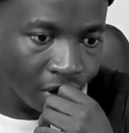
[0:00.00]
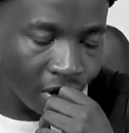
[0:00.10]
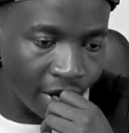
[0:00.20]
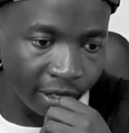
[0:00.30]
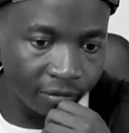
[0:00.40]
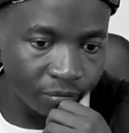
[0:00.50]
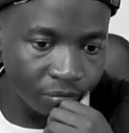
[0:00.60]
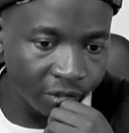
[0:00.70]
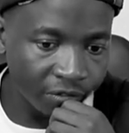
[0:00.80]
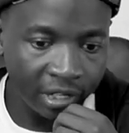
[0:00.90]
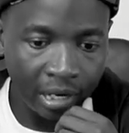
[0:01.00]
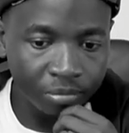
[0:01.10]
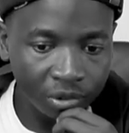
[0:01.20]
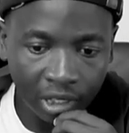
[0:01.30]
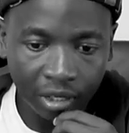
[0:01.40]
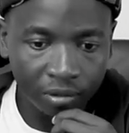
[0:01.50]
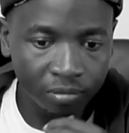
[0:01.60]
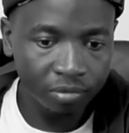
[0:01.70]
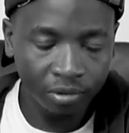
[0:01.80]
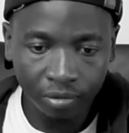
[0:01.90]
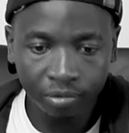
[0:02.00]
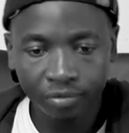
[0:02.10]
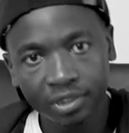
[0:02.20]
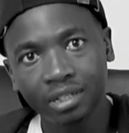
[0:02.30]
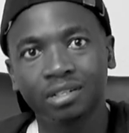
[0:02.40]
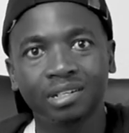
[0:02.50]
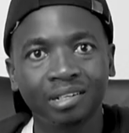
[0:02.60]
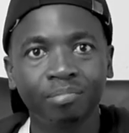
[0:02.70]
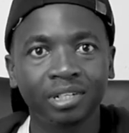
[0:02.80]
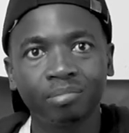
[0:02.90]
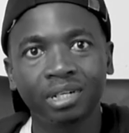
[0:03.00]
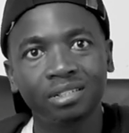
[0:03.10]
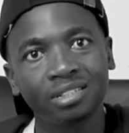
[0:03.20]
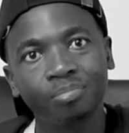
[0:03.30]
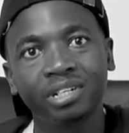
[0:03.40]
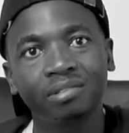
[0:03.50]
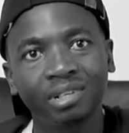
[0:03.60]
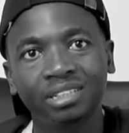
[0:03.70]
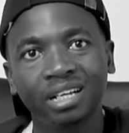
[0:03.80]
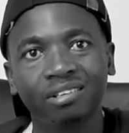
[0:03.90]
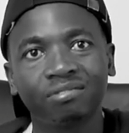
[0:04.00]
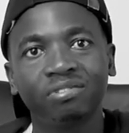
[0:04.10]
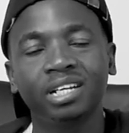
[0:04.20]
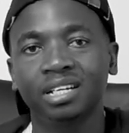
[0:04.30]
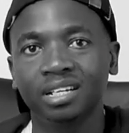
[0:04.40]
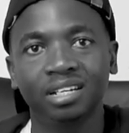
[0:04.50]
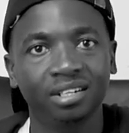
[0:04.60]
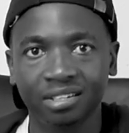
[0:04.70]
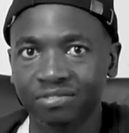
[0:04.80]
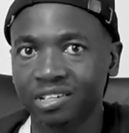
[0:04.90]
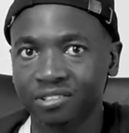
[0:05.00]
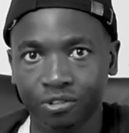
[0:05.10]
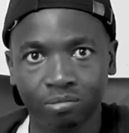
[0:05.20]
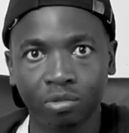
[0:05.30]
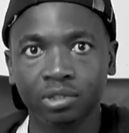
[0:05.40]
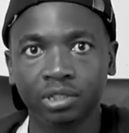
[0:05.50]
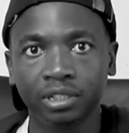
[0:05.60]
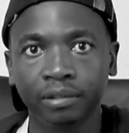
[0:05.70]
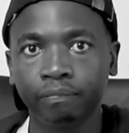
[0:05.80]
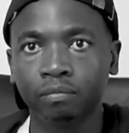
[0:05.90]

And even up to now, you know, we've started a company, but it's pretty much like a very, very small team.